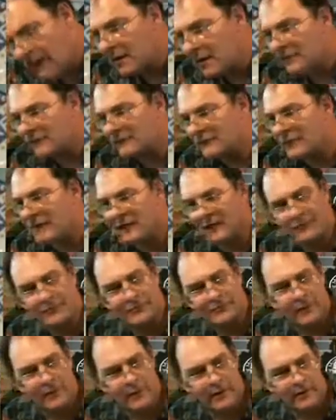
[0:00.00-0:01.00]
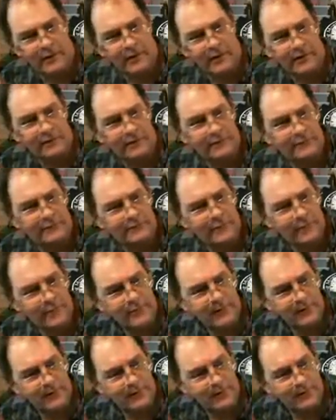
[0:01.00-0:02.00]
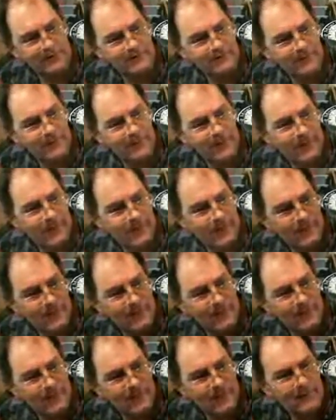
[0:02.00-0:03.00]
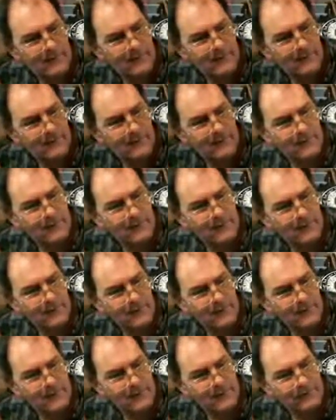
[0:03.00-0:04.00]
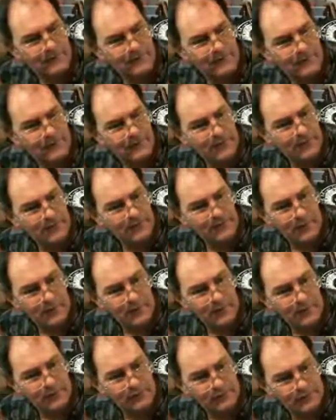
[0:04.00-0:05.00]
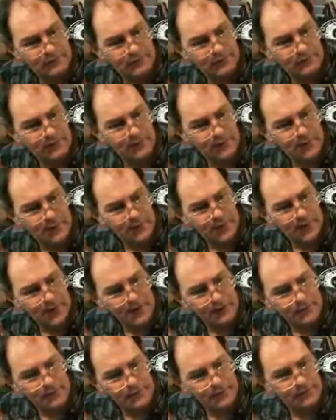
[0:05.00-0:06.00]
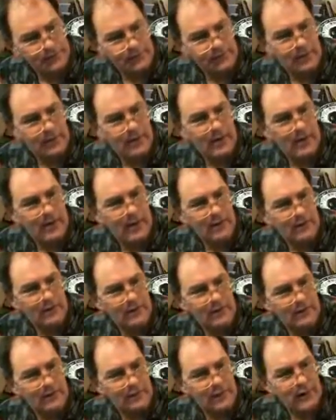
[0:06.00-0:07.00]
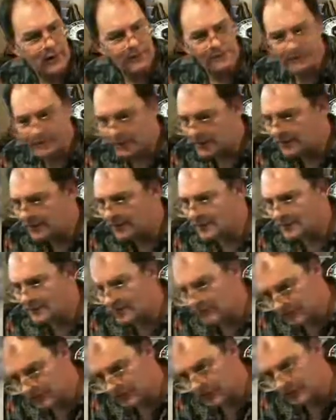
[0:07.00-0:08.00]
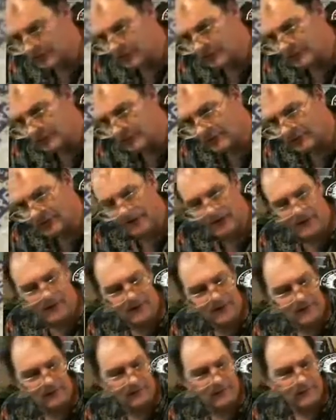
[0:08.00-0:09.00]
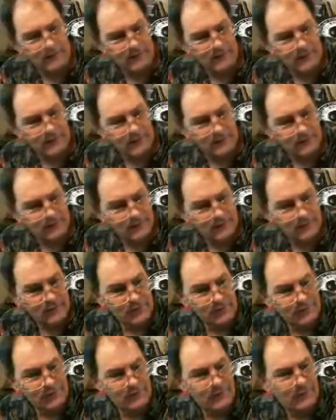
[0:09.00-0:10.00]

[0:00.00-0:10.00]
Ron Paul. Remember him? Yeah, he took so many votes it screwed up the elections. Well, Ron Paul. His son's out there now, Ron Paul Jr.